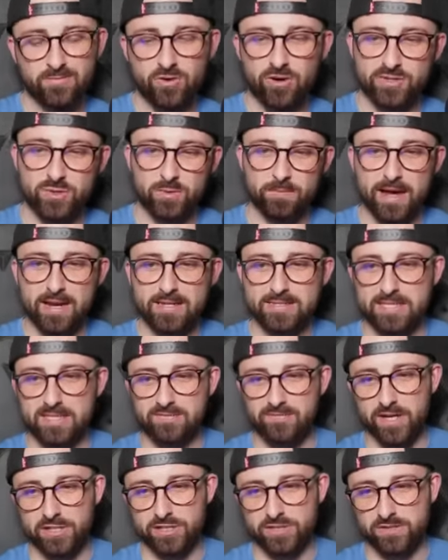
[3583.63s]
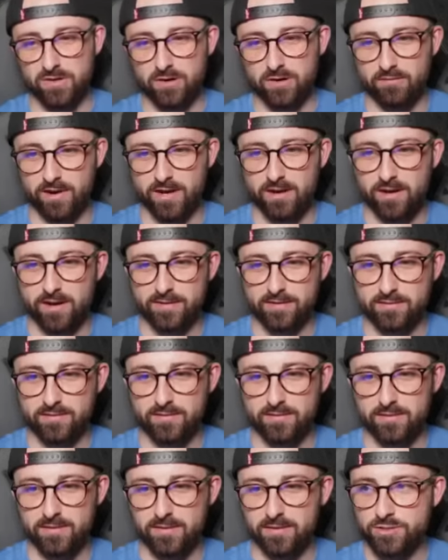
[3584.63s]
Crystal Palace's fixtures aren't great either.
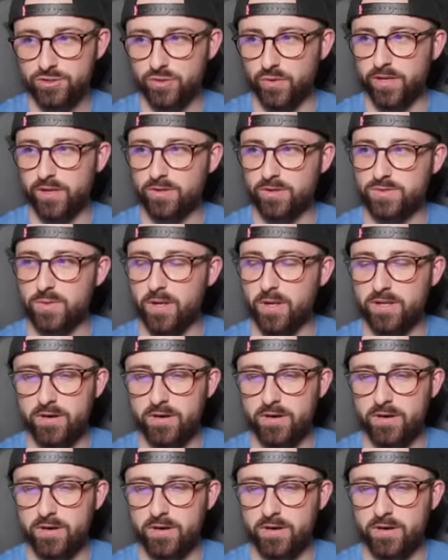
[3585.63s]
Johnny Otto.